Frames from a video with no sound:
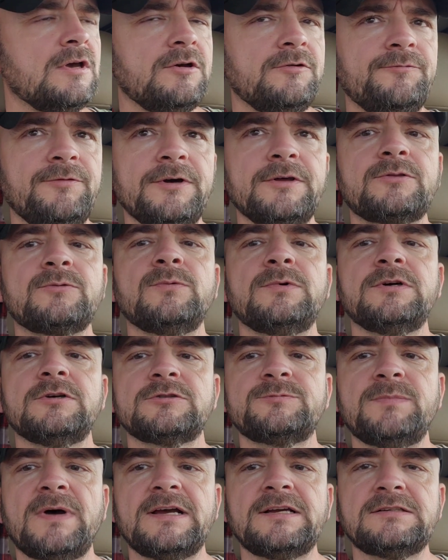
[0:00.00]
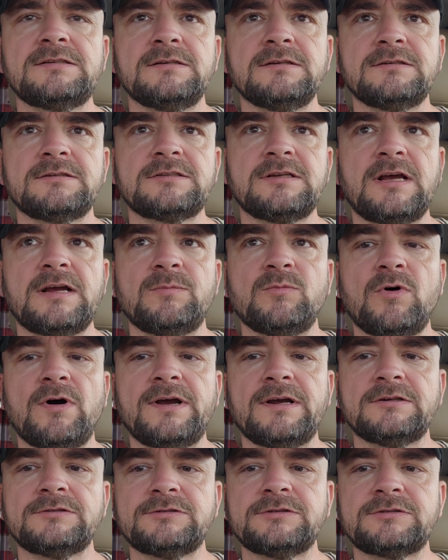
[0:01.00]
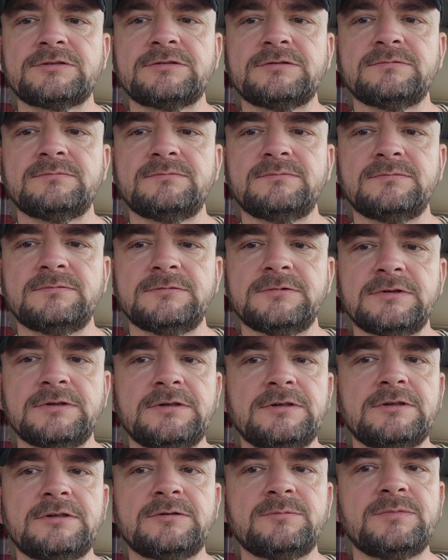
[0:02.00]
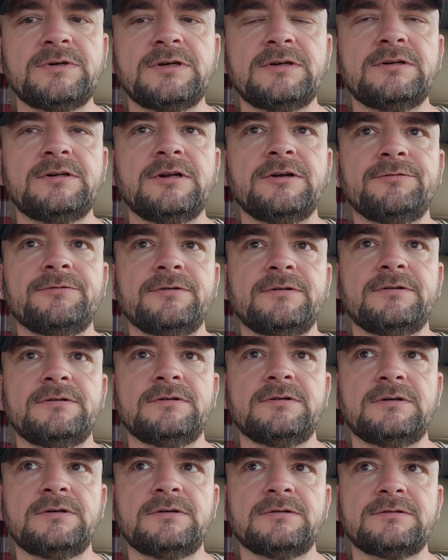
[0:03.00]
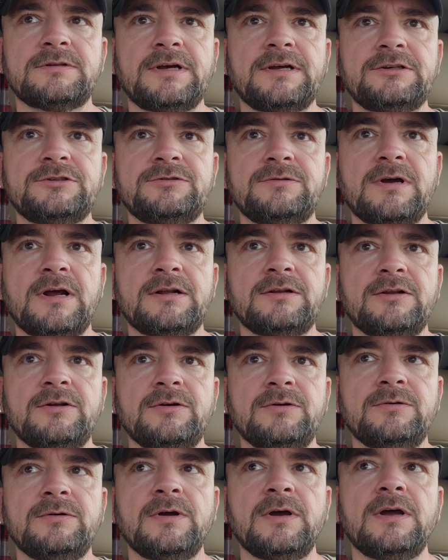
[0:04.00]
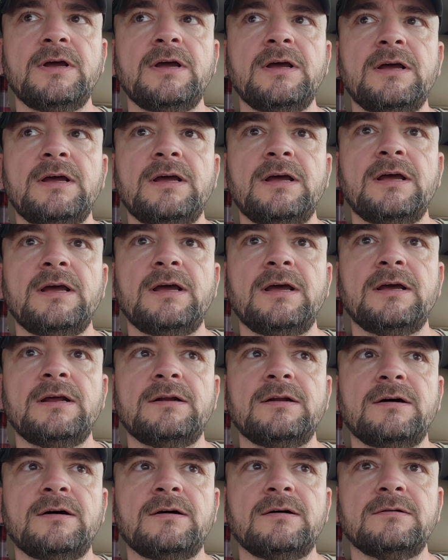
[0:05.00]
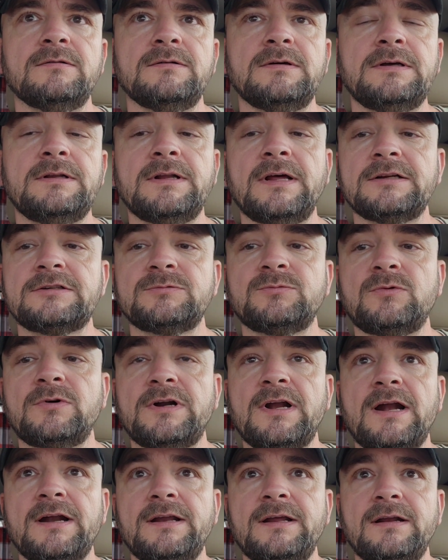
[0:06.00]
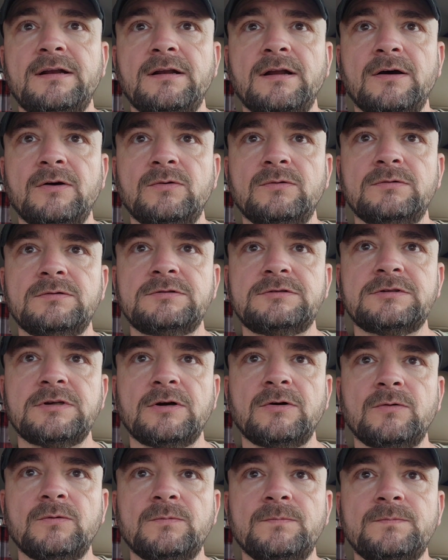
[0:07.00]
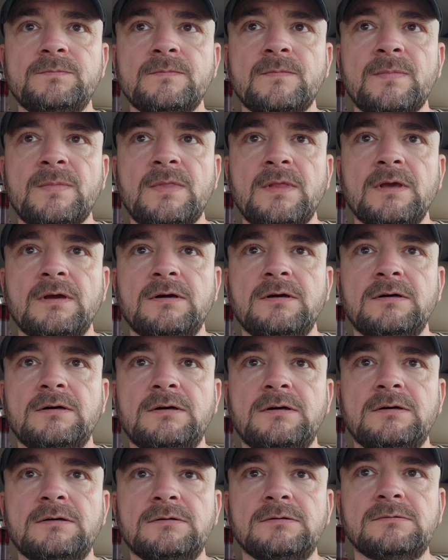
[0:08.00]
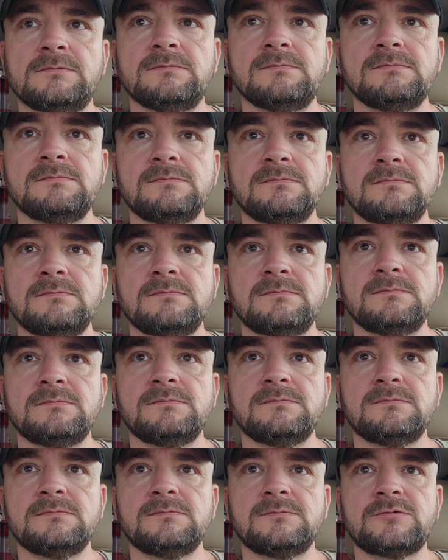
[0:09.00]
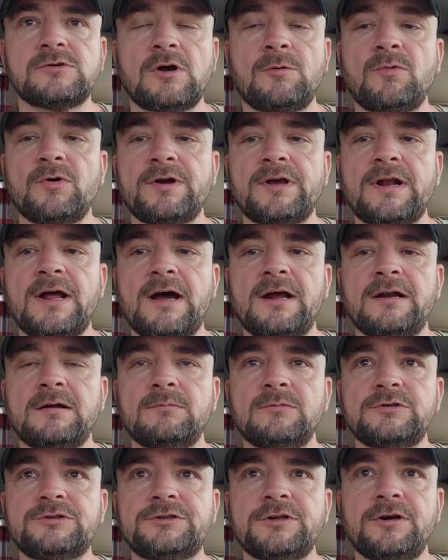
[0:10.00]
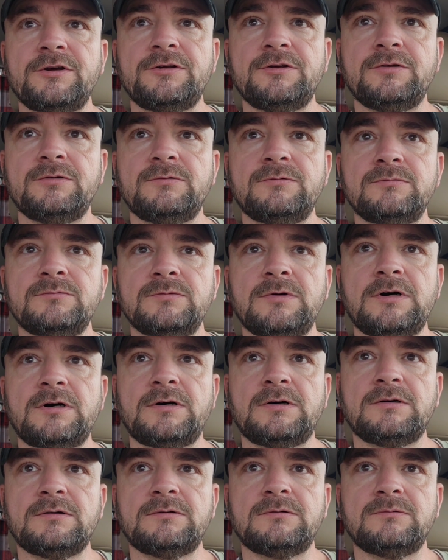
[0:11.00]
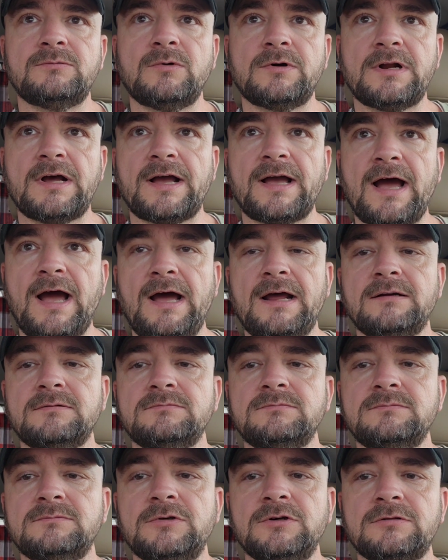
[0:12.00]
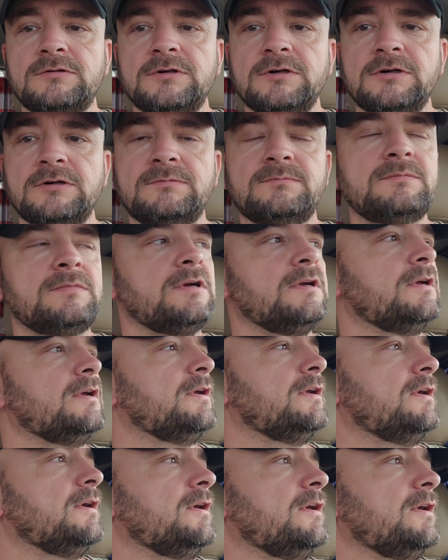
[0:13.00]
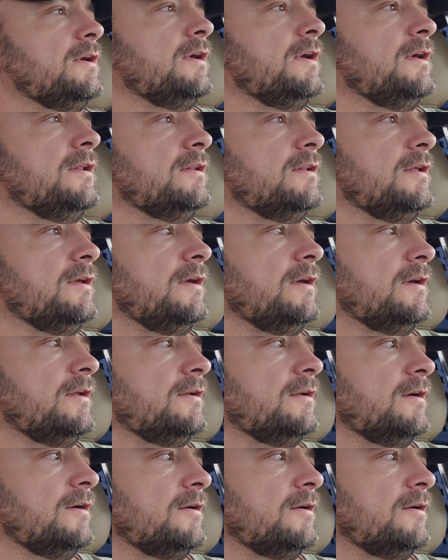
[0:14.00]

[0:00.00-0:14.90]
Fifth wheel is basically the same way. It's just a little bit different things you got to do, and that's what I didn't know. So I'm gonna get out and I'm gonna show you what I got hooked up, and then